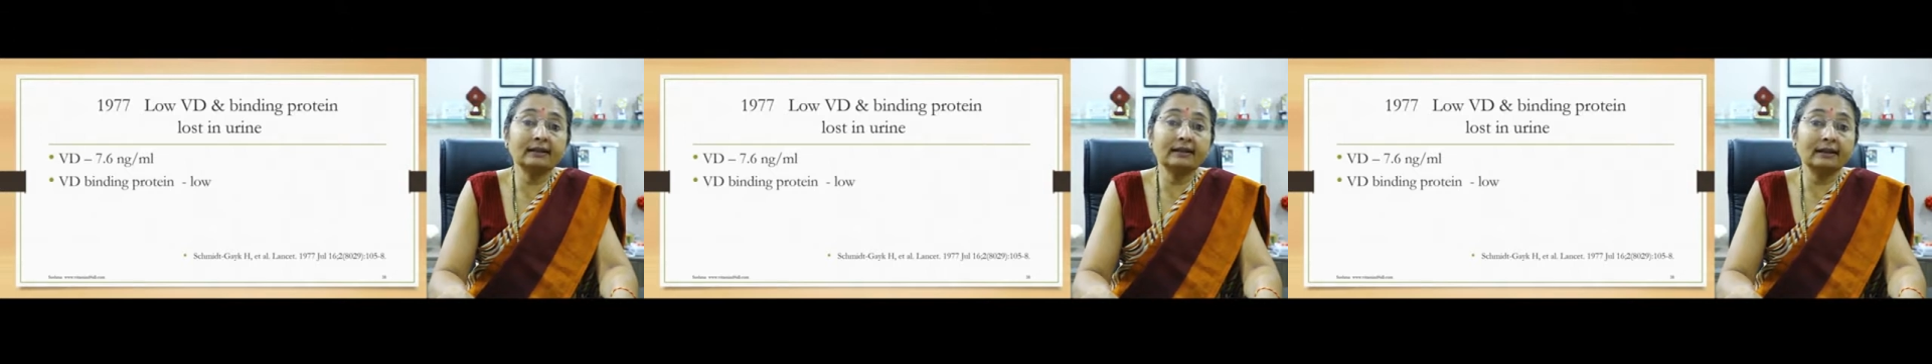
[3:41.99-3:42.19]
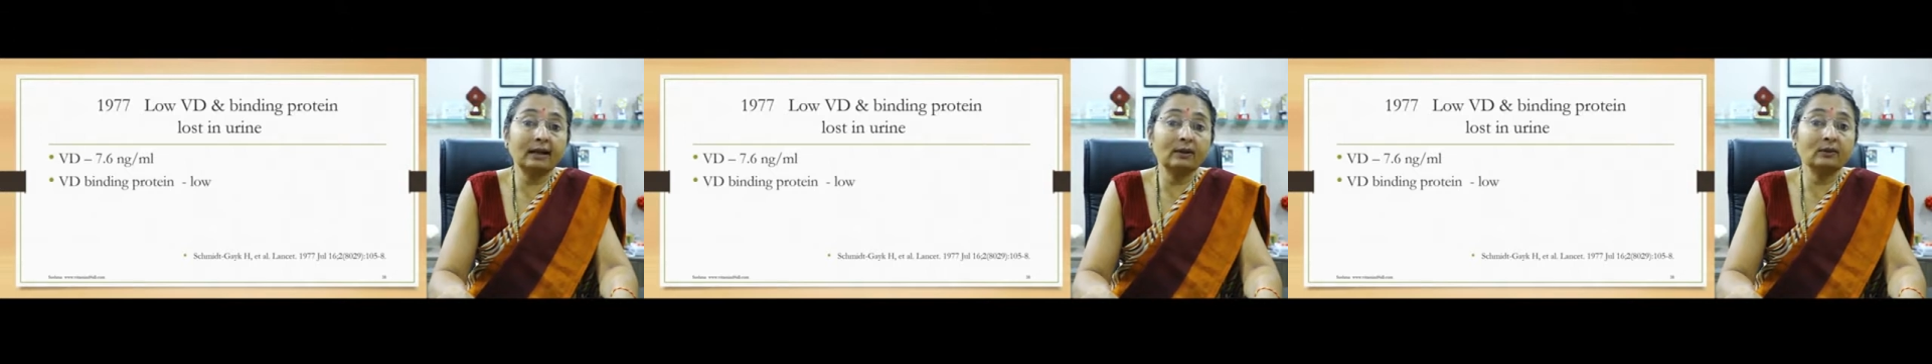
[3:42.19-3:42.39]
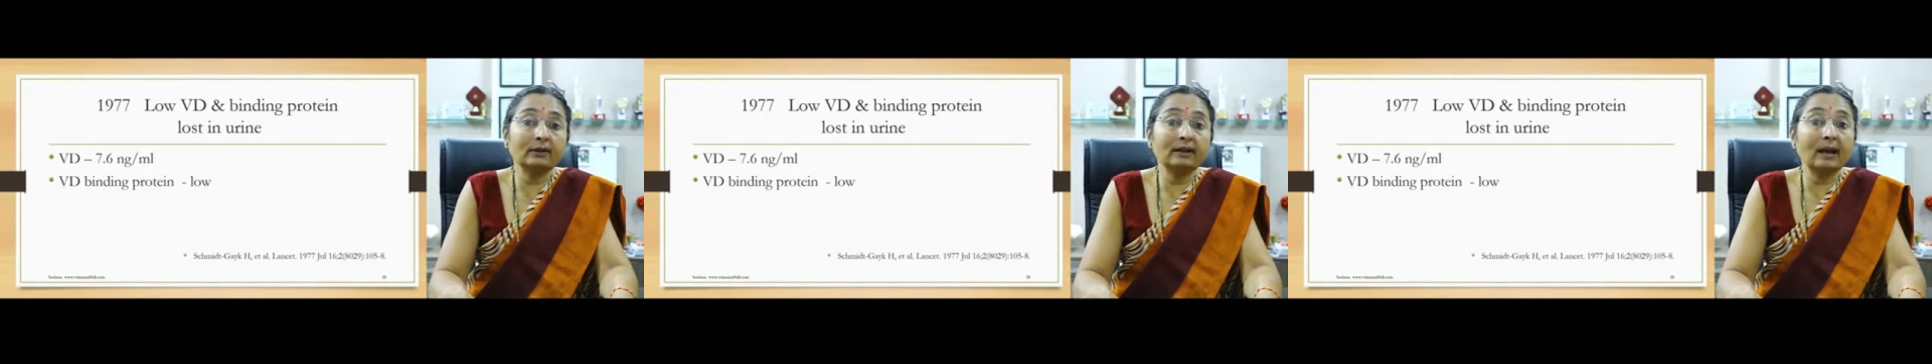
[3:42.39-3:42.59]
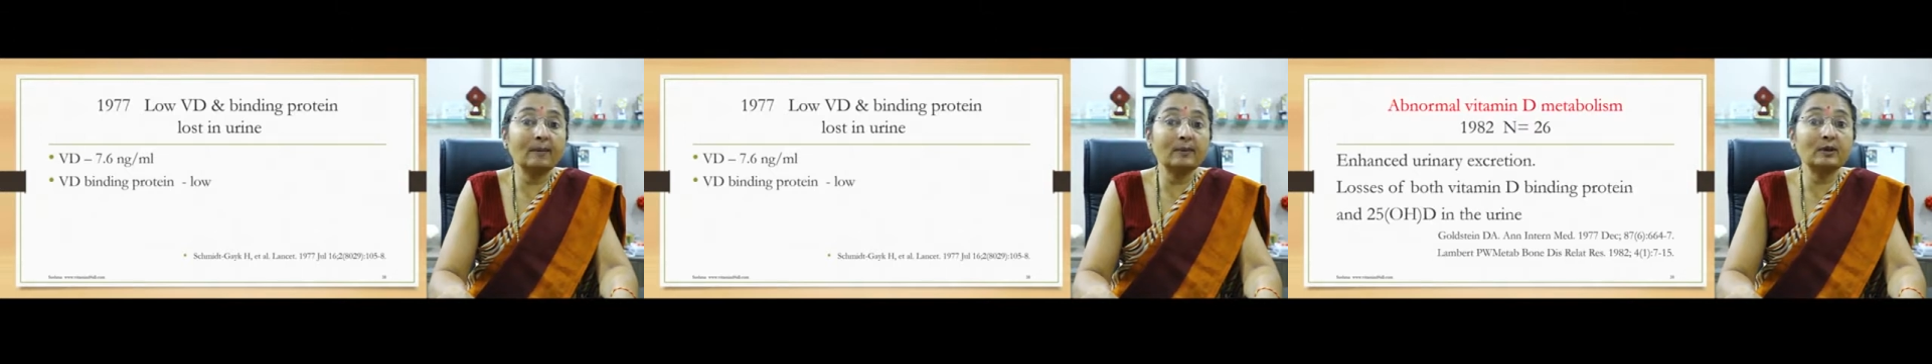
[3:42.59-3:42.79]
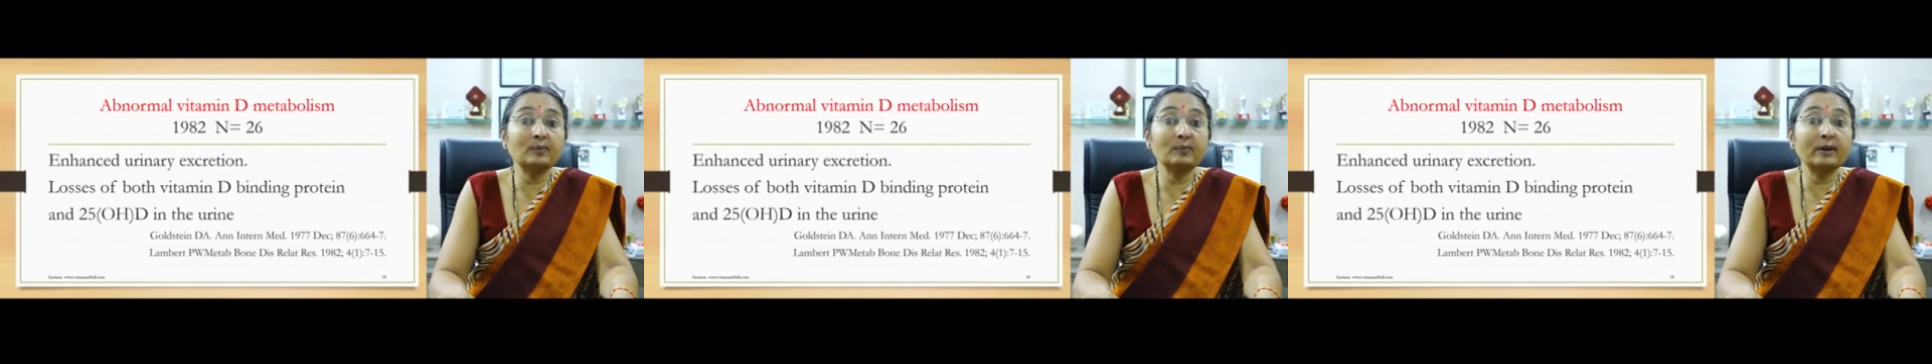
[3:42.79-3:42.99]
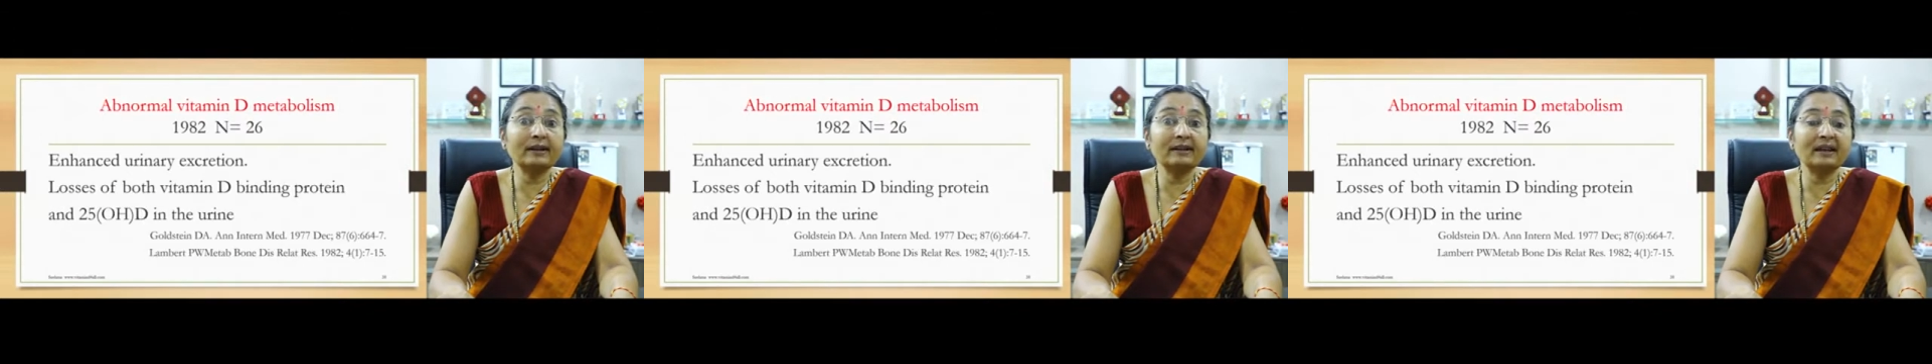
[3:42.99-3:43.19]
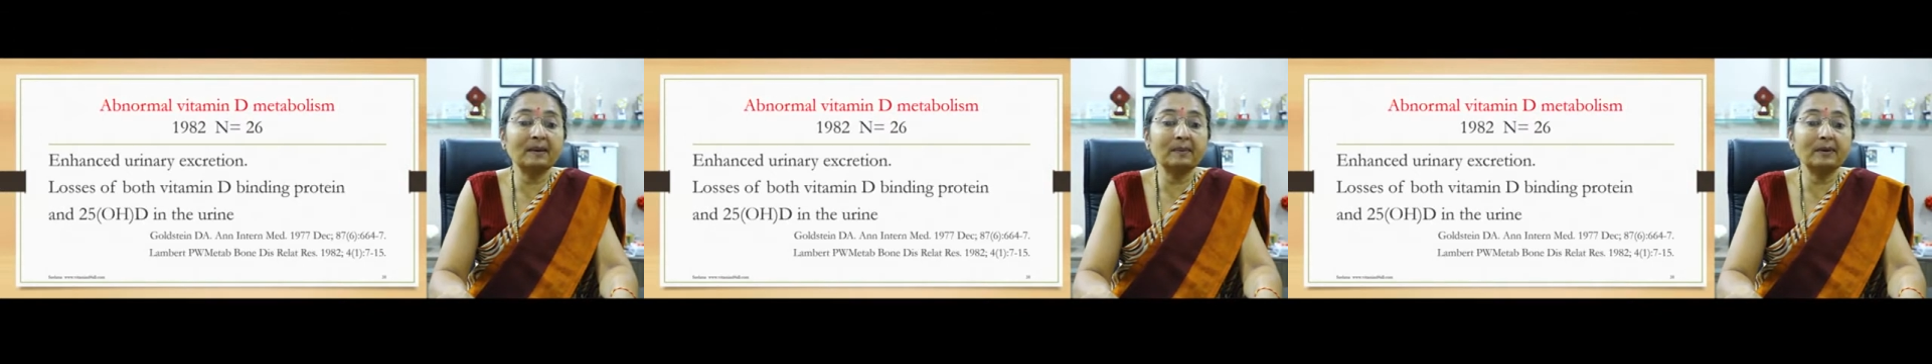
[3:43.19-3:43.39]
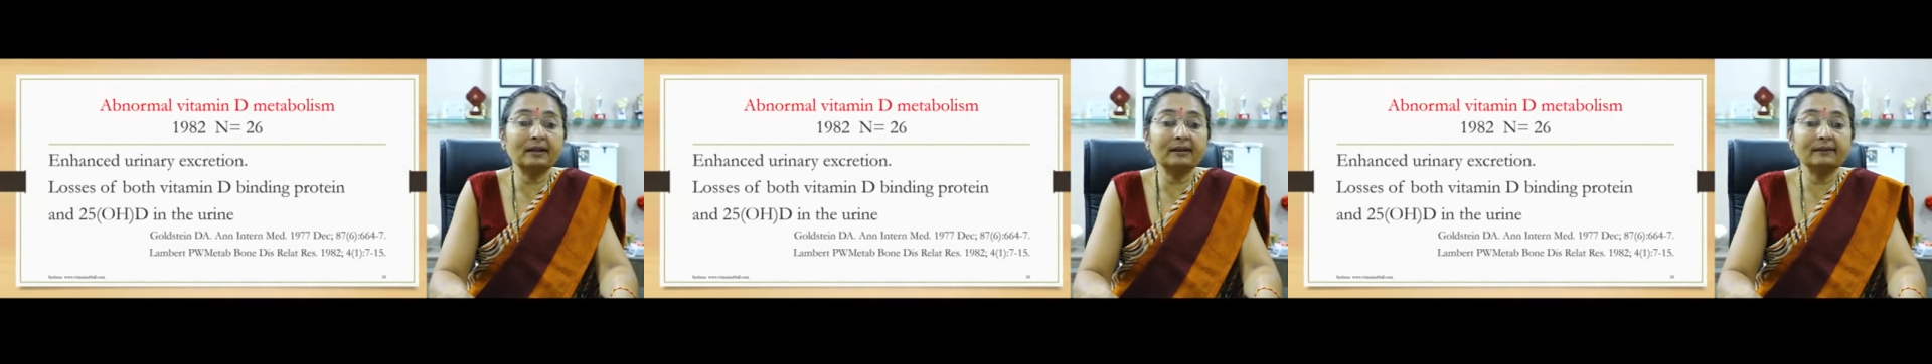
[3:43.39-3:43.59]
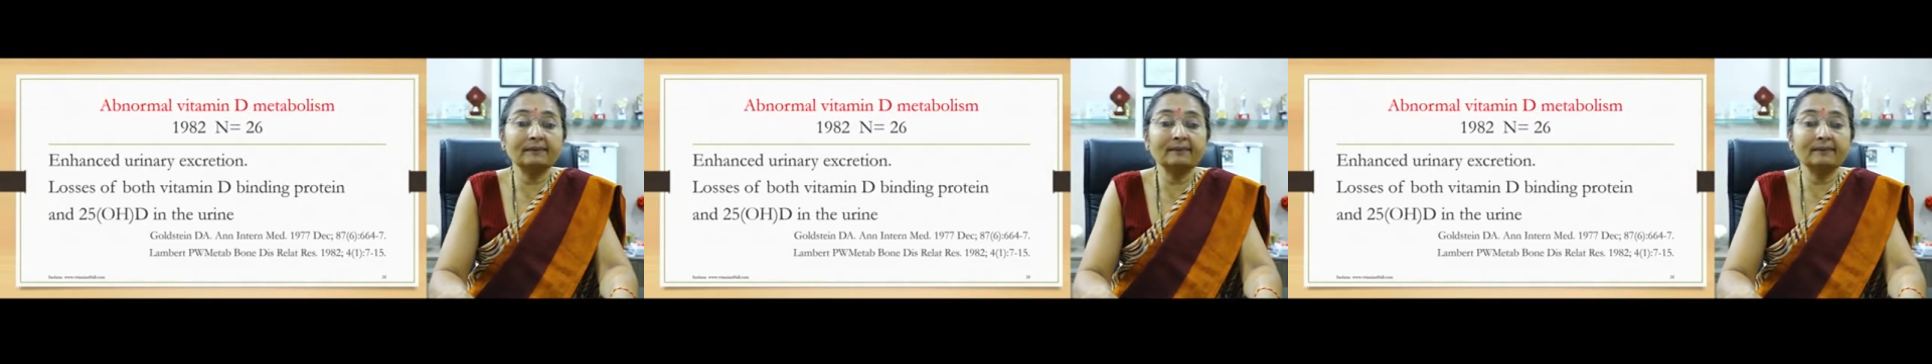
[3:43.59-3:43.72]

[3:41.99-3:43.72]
nanograms per ml.